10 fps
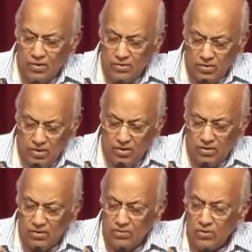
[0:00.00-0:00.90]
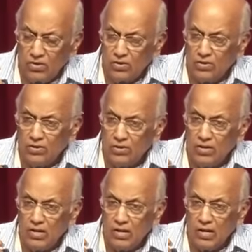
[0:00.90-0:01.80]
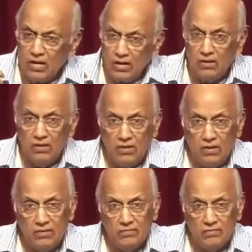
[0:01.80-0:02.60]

to hear the Lord clearly,